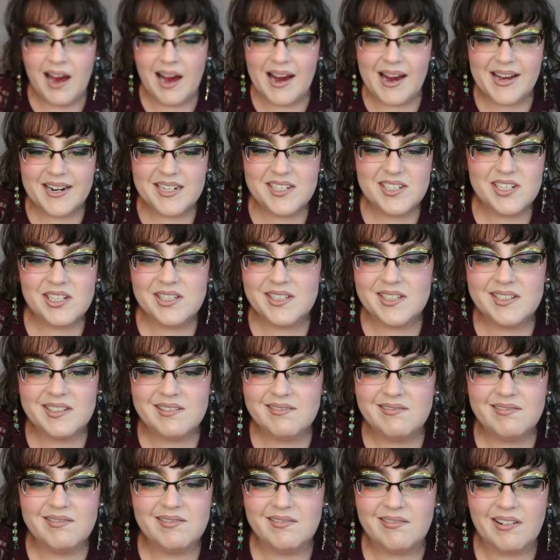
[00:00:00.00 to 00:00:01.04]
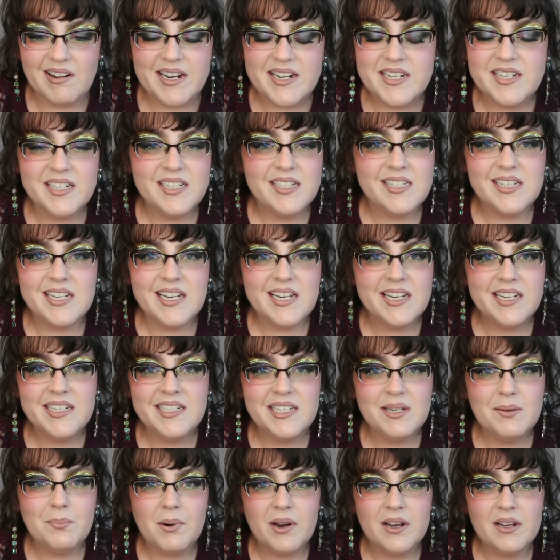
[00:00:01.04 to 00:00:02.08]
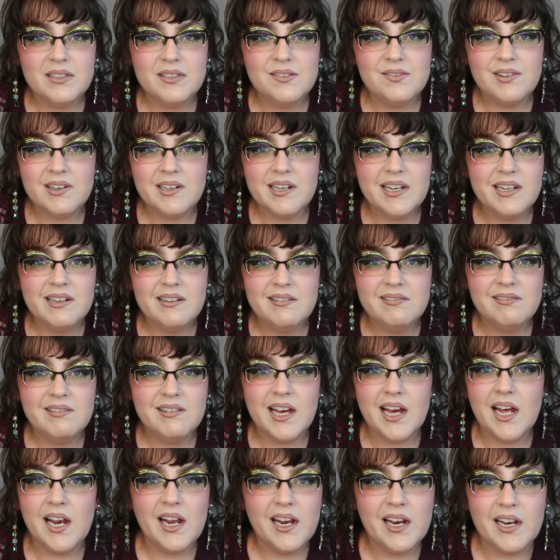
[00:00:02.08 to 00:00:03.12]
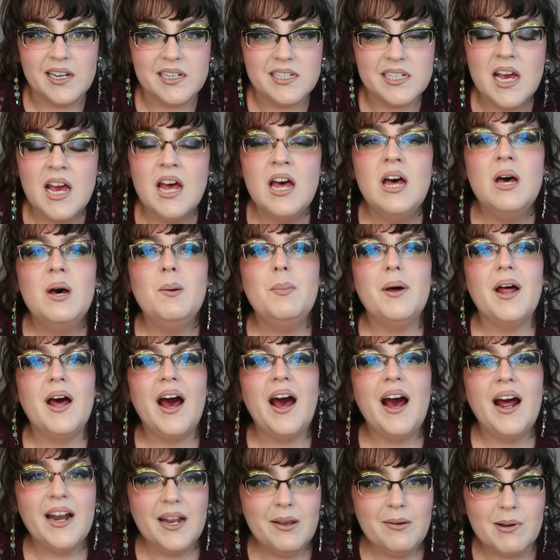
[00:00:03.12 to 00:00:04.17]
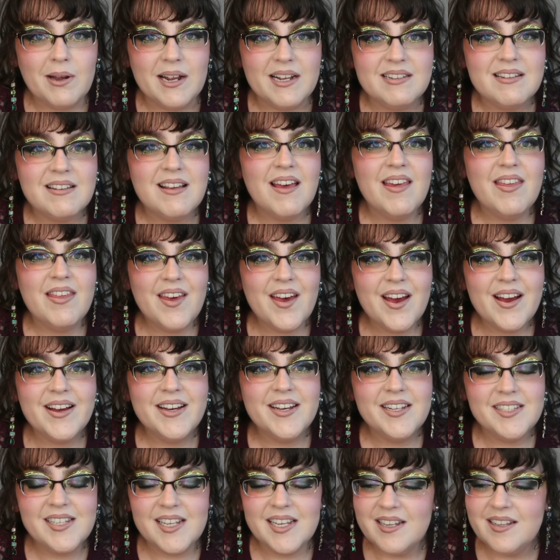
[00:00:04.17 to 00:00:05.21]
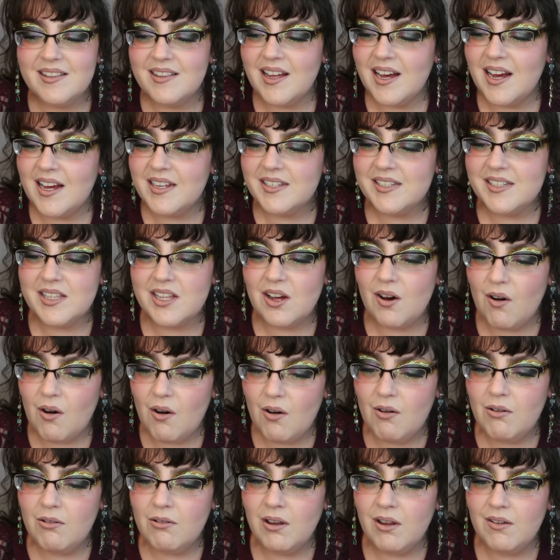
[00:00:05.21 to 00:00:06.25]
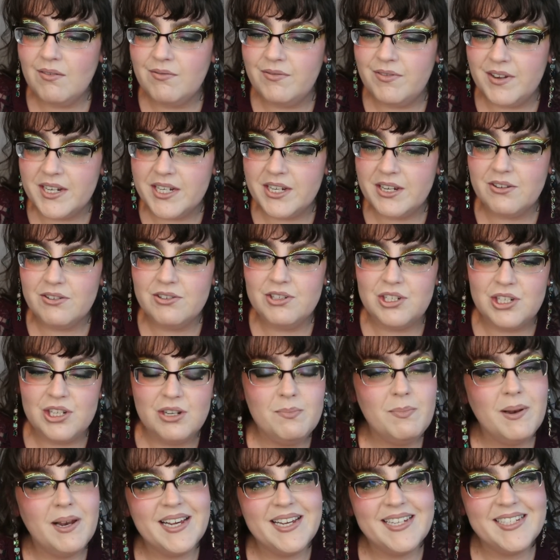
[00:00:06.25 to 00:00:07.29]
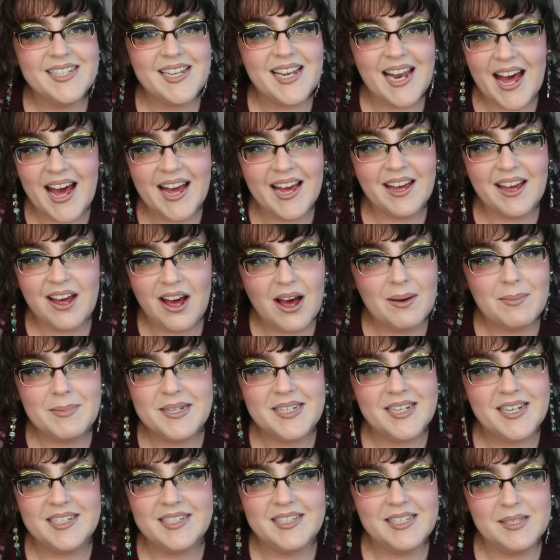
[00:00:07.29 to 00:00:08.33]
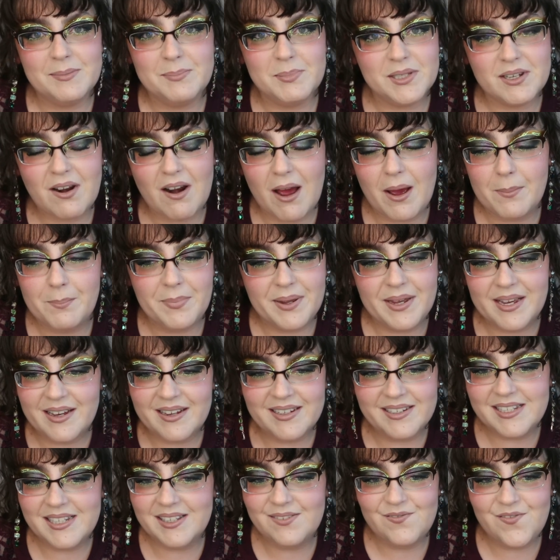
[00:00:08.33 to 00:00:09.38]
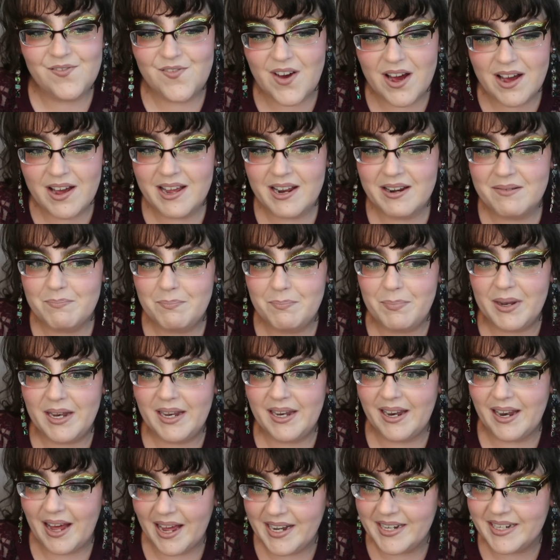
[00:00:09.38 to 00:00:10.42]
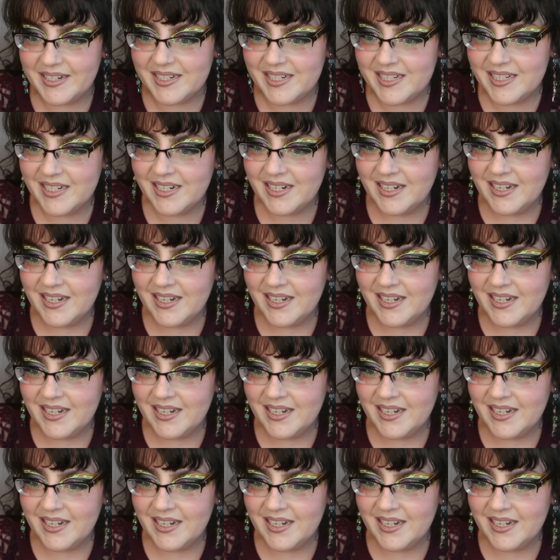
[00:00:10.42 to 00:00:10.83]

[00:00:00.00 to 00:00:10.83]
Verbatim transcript: And it's just great to see indie brands fucking killing it. But anyways, that is it. That is the whole video. Do please like, comment and subscribe because it's fucking polite.